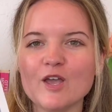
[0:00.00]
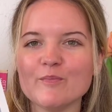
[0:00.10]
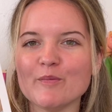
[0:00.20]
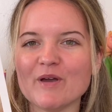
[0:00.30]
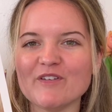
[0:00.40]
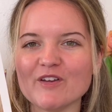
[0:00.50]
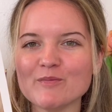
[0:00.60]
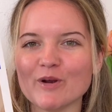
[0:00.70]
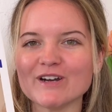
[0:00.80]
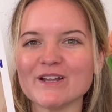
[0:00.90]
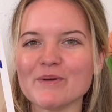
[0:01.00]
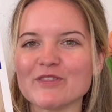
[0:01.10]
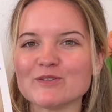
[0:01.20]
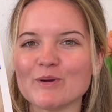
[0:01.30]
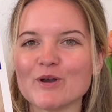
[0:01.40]
But my favorite part about
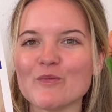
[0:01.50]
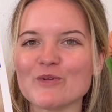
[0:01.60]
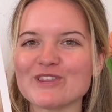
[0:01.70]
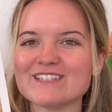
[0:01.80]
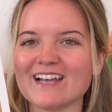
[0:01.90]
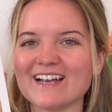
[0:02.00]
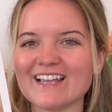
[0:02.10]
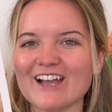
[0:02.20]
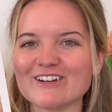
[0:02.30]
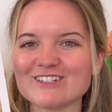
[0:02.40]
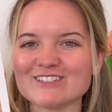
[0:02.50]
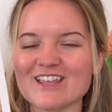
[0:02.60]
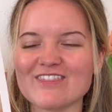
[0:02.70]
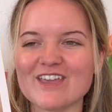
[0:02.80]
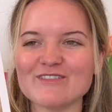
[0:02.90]
this book were the side characters.
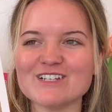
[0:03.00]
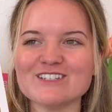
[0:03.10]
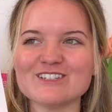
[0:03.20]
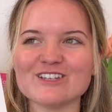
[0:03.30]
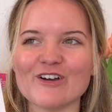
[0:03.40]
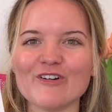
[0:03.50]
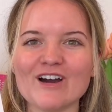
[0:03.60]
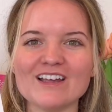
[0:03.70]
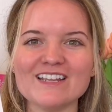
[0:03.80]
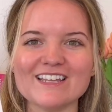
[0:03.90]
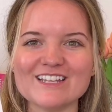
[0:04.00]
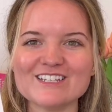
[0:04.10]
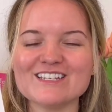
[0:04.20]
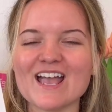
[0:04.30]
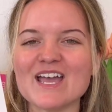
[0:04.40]
They were just so
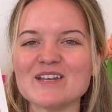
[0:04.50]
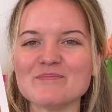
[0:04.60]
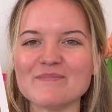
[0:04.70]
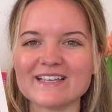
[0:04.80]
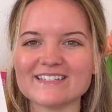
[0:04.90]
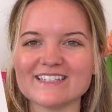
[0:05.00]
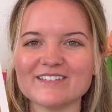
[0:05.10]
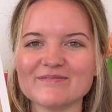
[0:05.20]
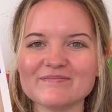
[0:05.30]
unhinged and messy.